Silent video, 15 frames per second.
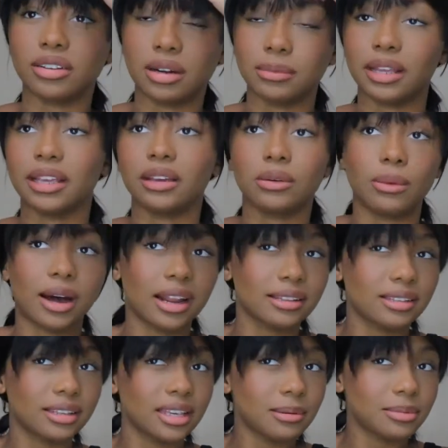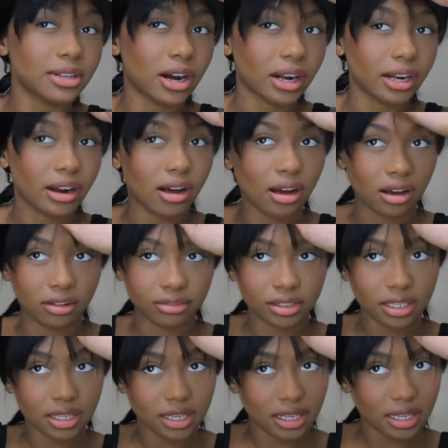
And I'm like, why does it keep turning off?